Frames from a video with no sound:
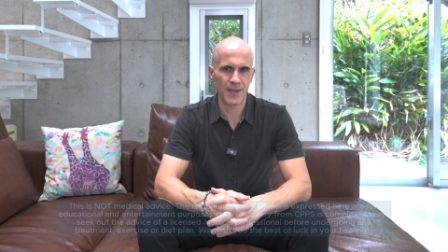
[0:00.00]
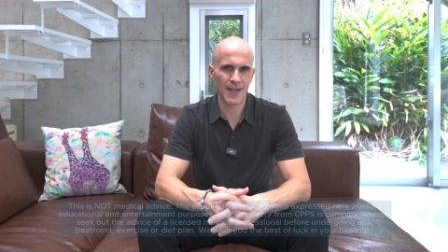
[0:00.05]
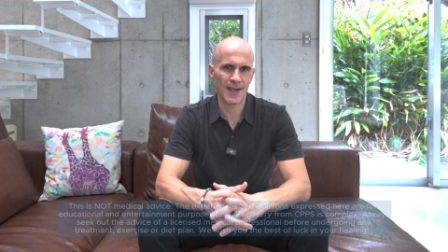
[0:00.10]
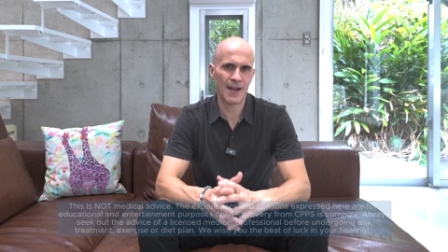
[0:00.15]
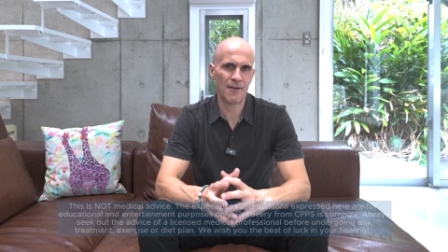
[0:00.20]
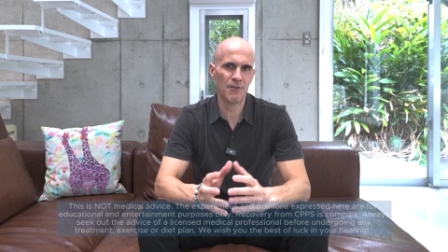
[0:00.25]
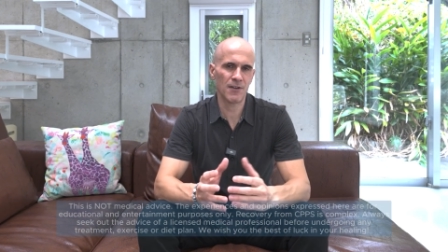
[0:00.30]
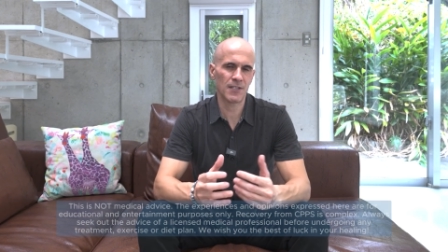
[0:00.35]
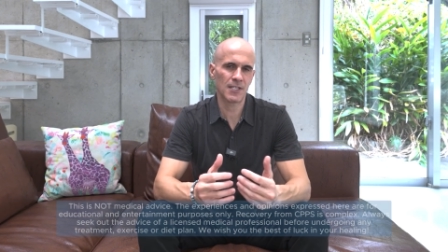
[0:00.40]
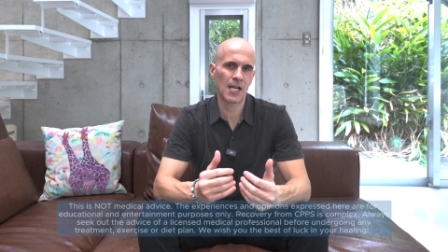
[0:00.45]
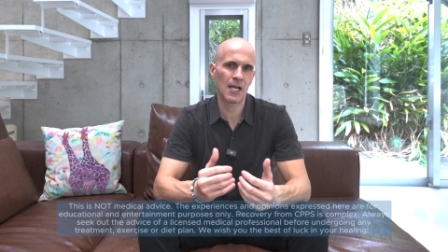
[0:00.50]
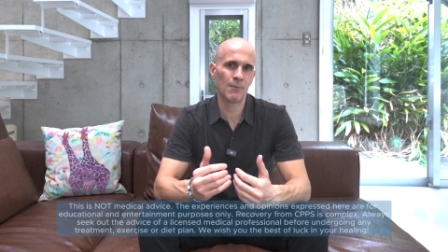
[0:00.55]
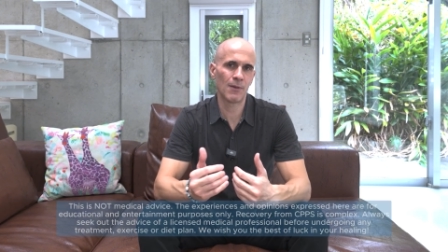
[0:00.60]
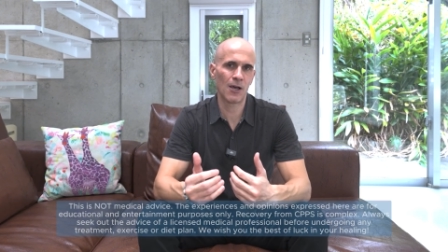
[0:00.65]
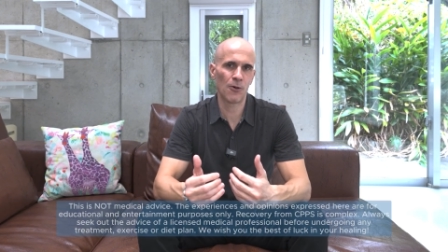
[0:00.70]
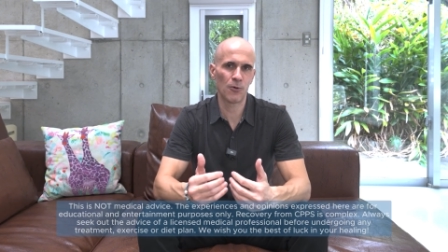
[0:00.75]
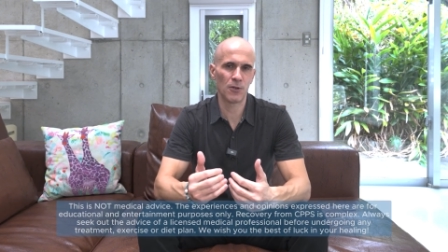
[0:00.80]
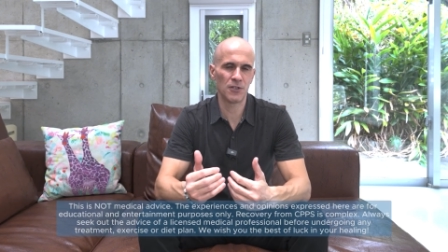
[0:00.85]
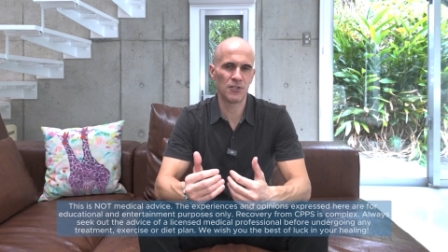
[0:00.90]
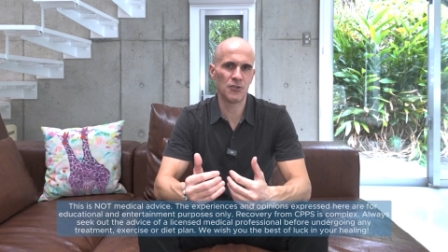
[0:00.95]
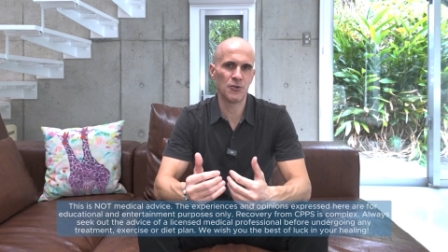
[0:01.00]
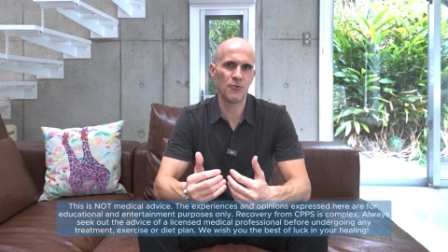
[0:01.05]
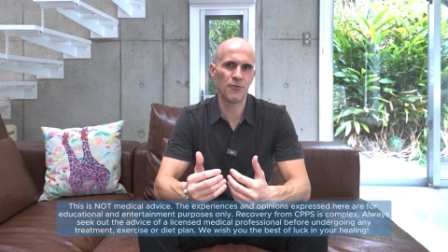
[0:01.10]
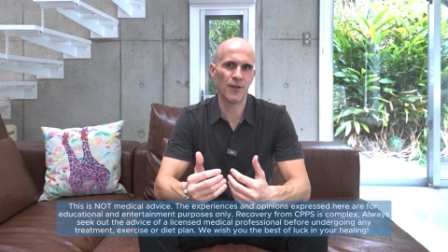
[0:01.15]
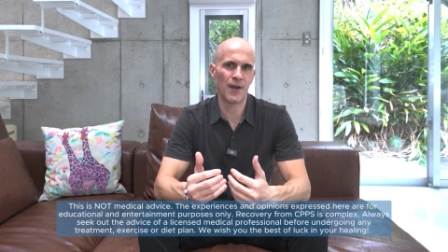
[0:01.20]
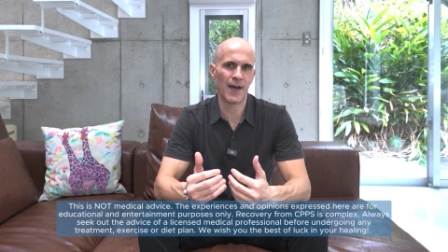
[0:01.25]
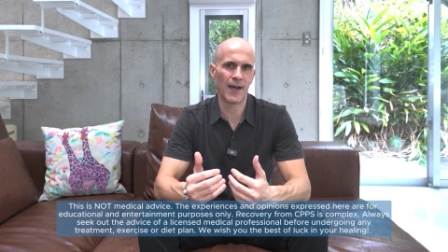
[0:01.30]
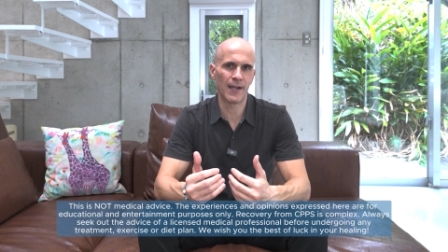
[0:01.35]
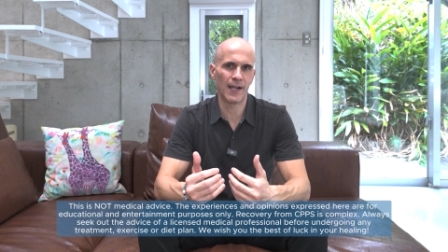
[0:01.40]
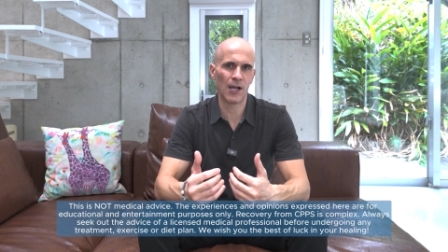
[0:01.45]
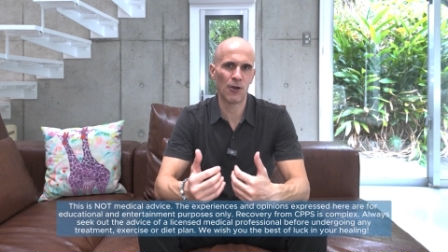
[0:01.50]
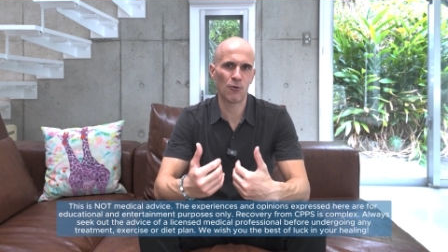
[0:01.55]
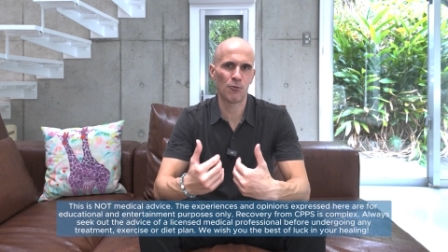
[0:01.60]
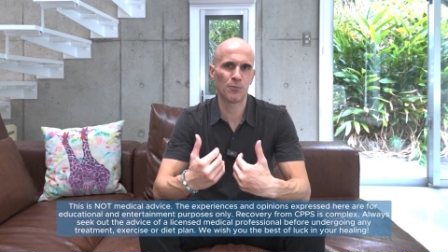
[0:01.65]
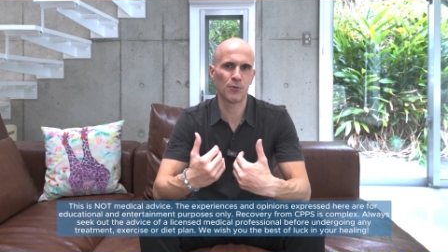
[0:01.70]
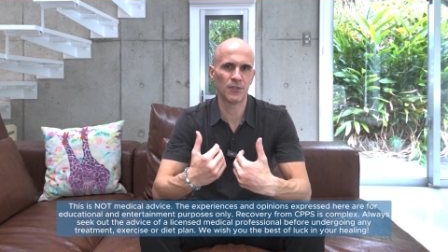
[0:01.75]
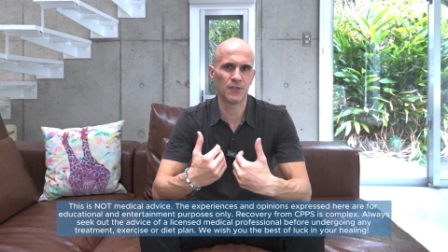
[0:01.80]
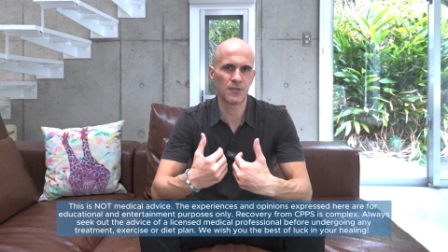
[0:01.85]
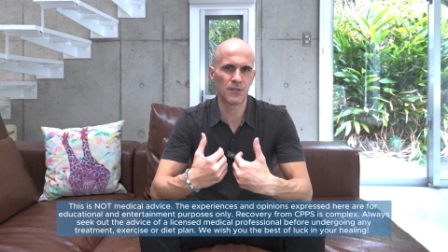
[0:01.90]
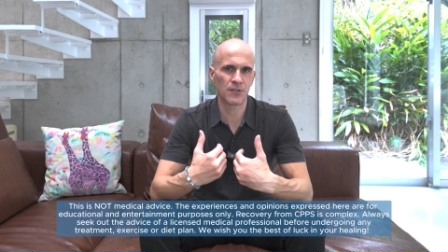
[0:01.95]
And every time I would do that, I
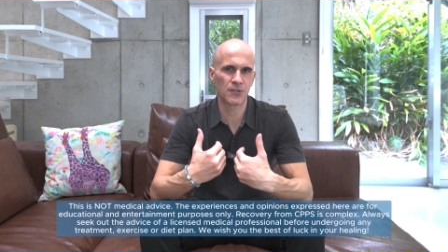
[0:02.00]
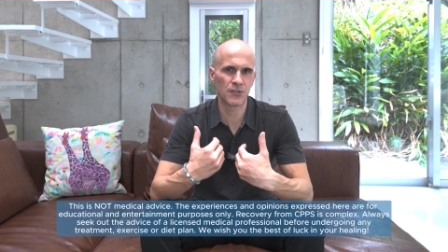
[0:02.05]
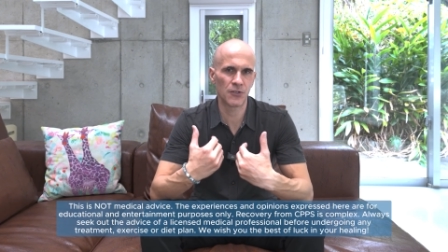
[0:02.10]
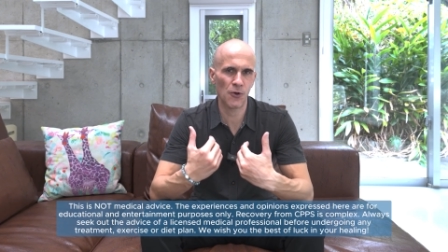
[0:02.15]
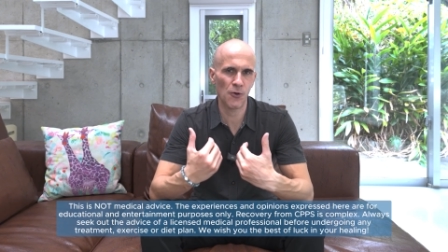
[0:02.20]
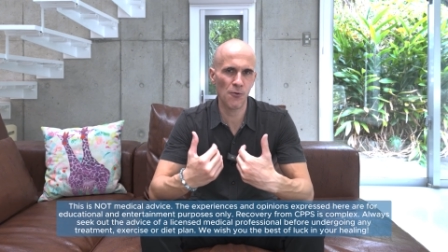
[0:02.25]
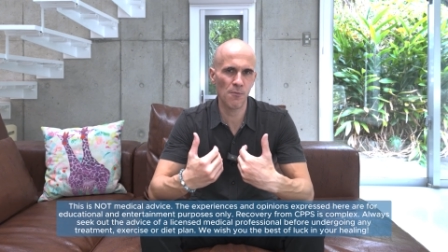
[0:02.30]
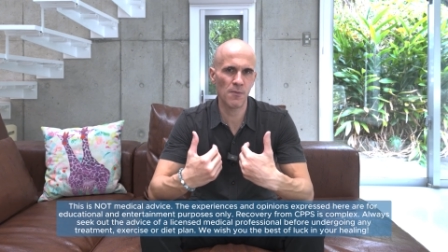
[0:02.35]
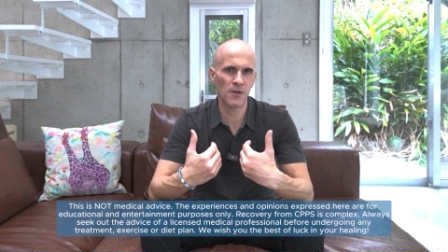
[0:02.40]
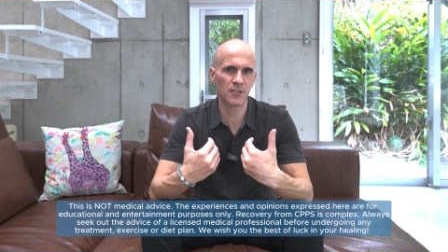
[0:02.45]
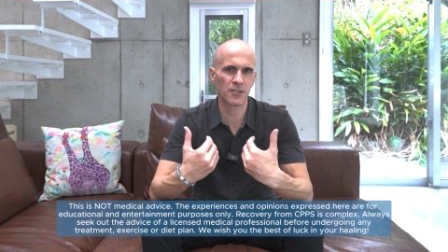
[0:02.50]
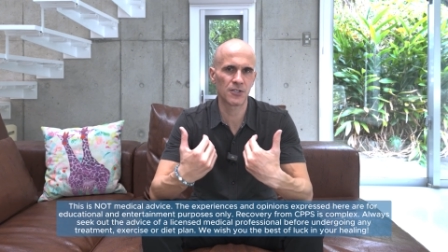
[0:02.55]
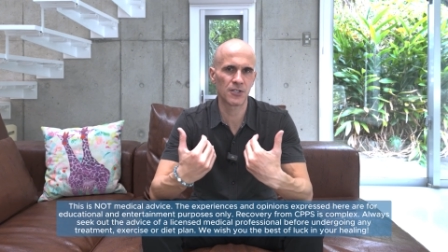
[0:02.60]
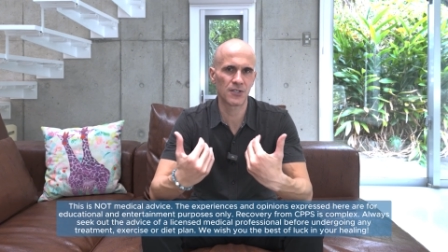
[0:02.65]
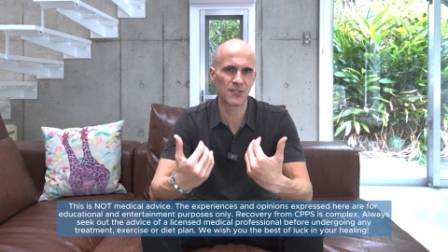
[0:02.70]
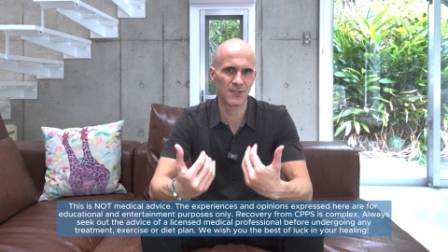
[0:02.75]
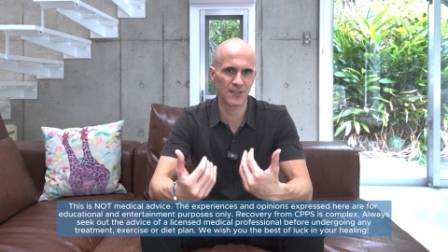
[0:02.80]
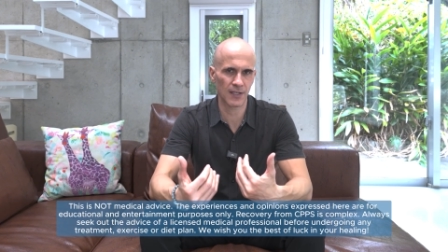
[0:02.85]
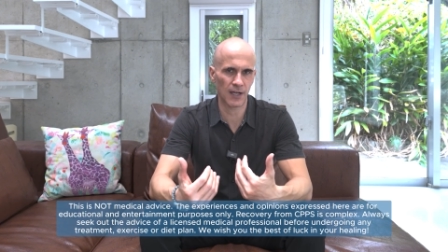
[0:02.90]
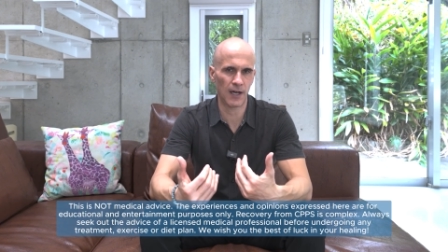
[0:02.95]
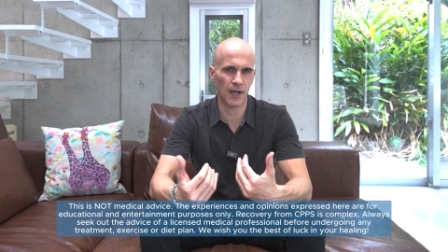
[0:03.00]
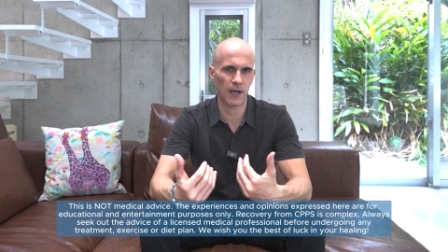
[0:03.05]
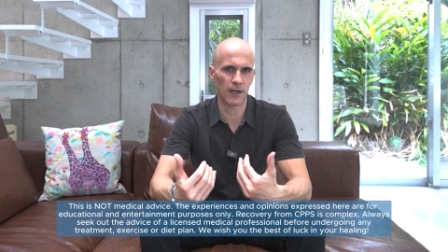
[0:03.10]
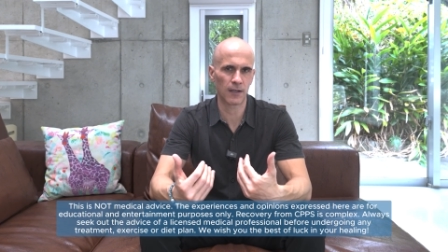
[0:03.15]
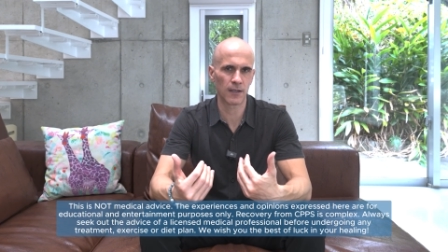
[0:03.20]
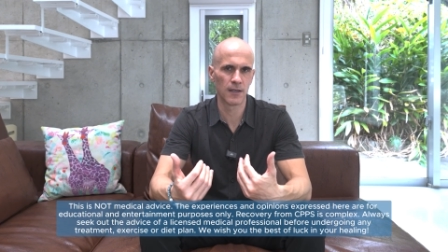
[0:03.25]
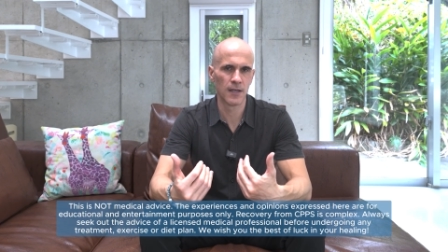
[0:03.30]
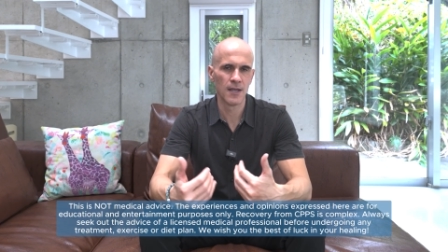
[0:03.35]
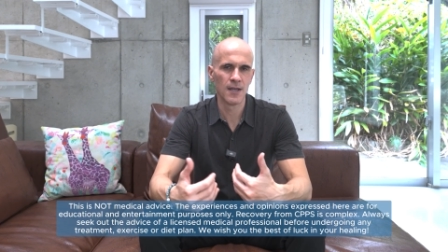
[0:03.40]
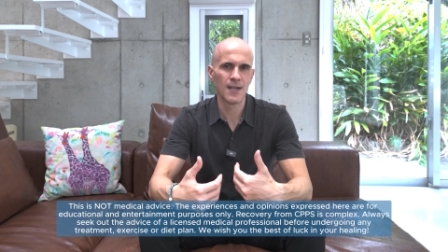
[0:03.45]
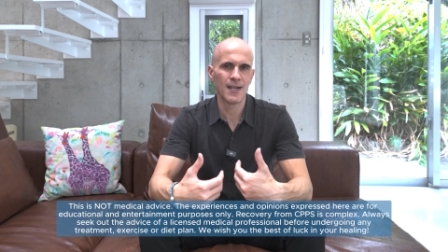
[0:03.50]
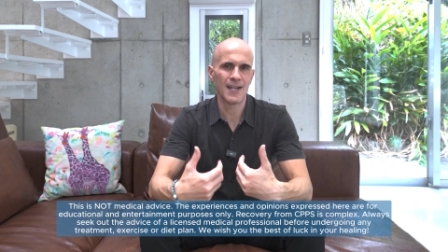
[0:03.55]
would put so much stock